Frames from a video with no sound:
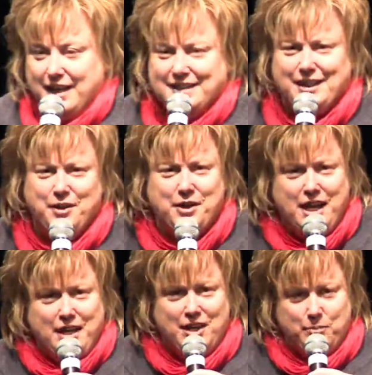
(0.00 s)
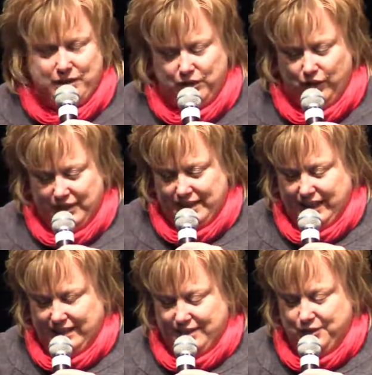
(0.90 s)
So, a little bit of
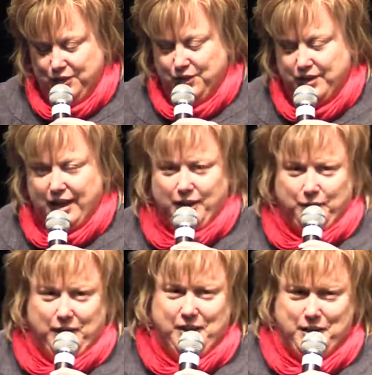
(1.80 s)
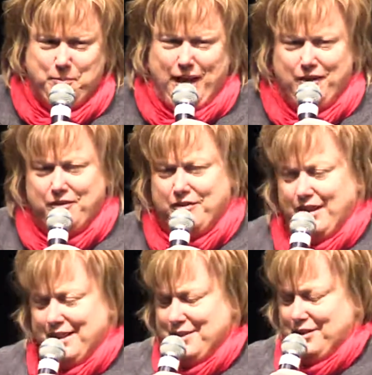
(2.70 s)
context. Do you know, I
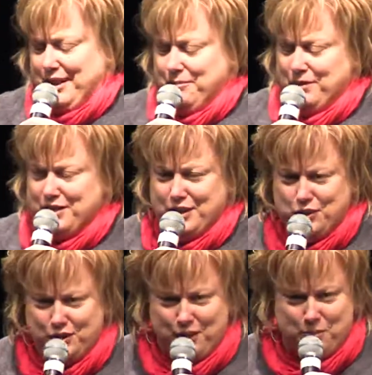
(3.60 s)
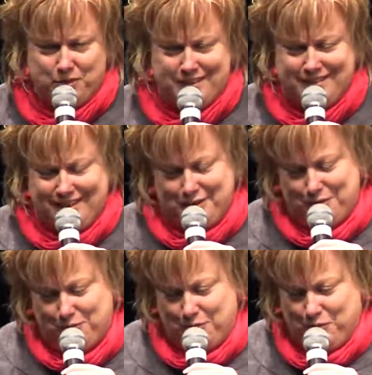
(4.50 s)
paraphrased the Did You Know
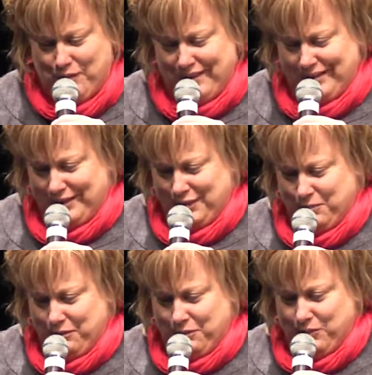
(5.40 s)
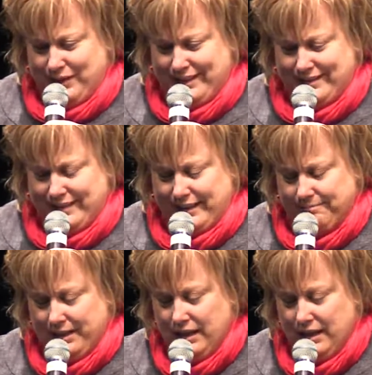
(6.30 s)
presentation from a while ago, you might remember on the internet.